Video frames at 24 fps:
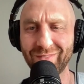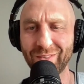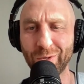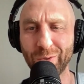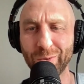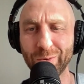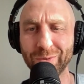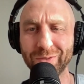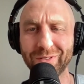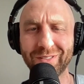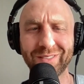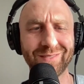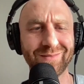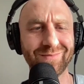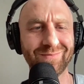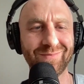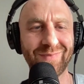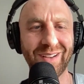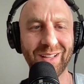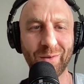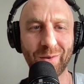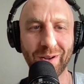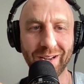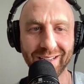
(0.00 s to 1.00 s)
who's,
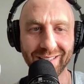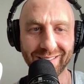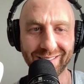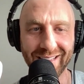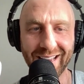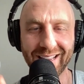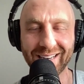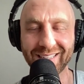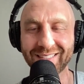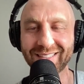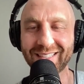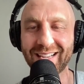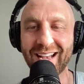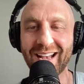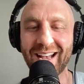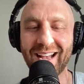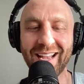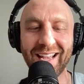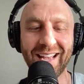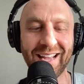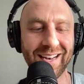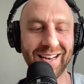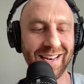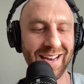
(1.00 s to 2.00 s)
by the way, a tennis
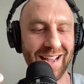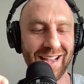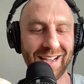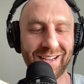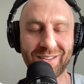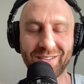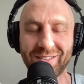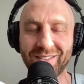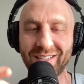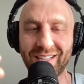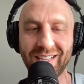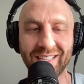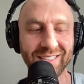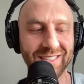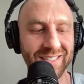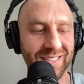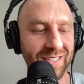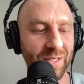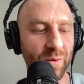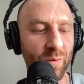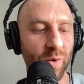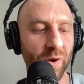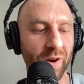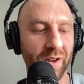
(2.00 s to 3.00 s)
guy, and now I
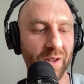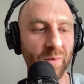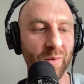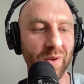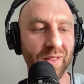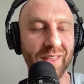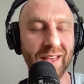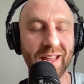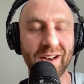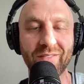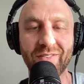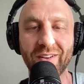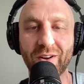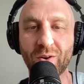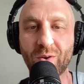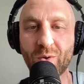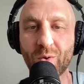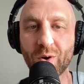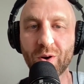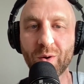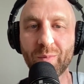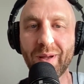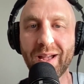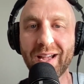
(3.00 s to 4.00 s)
see working with NFL
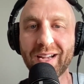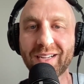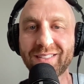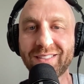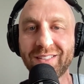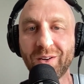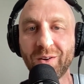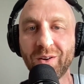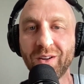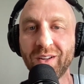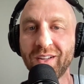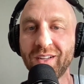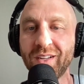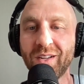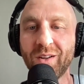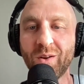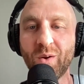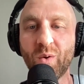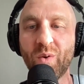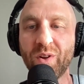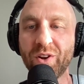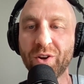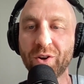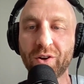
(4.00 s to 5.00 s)
quarterbacks. So
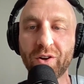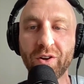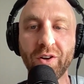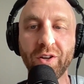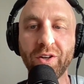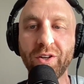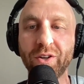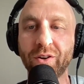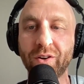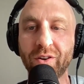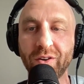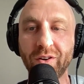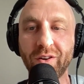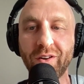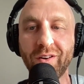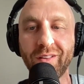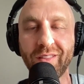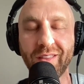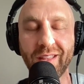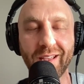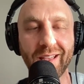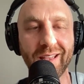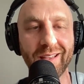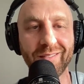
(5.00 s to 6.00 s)
when you're good,
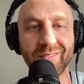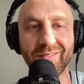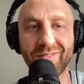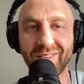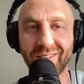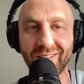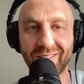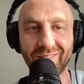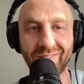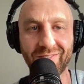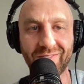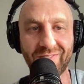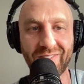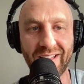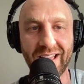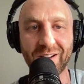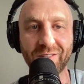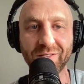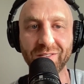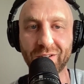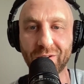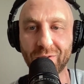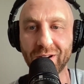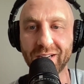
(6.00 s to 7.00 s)
and they have
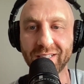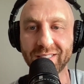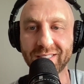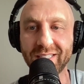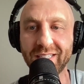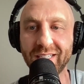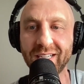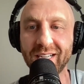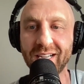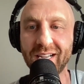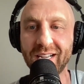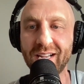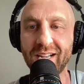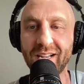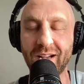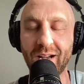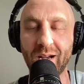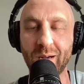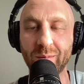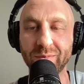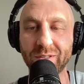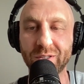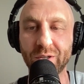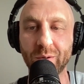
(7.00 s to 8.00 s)
found Cressy.
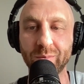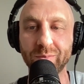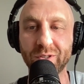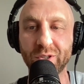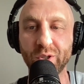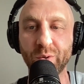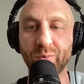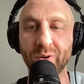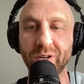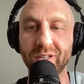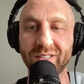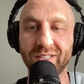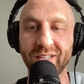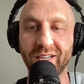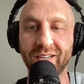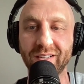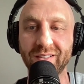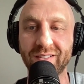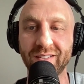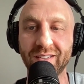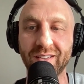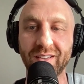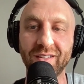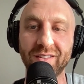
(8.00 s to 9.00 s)
So I'm super
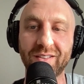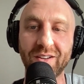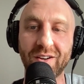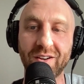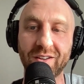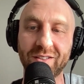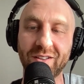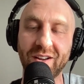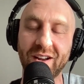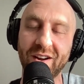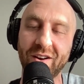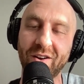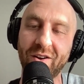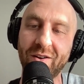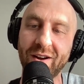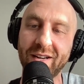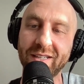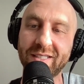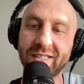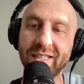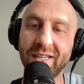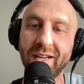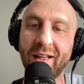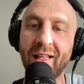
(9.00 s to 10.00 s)
excited to talk to Eric
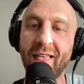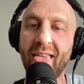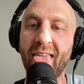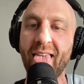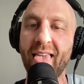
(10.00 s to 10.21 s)
Cressy.